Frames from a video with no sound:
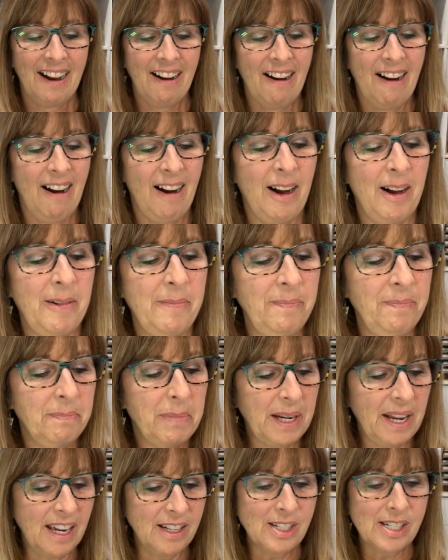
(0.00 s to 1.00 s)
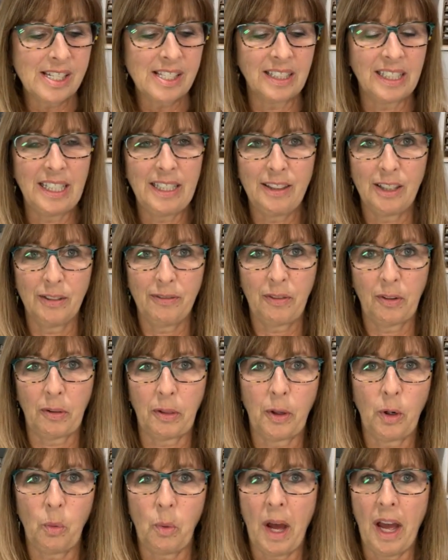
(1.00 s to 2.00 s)
But I just laid there for a
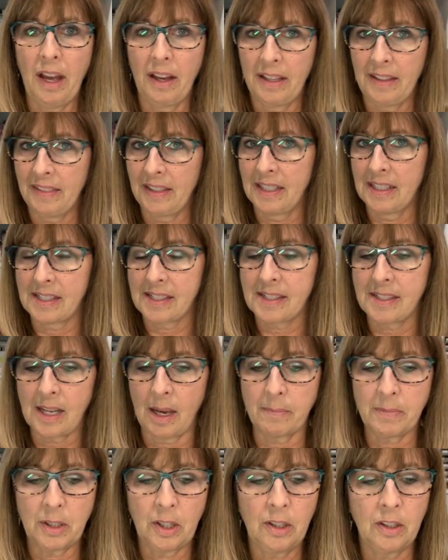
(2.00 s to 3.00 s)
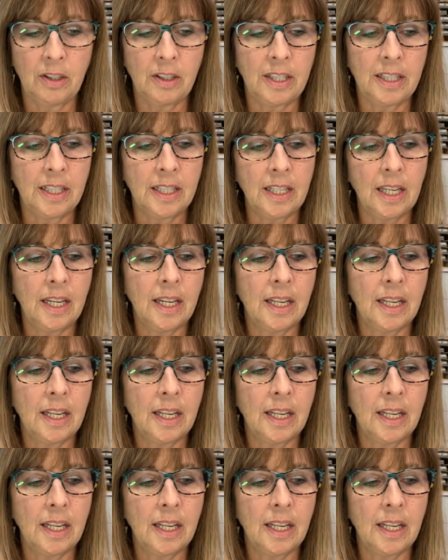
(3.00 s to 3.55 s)
little while, and then it stopped hurting,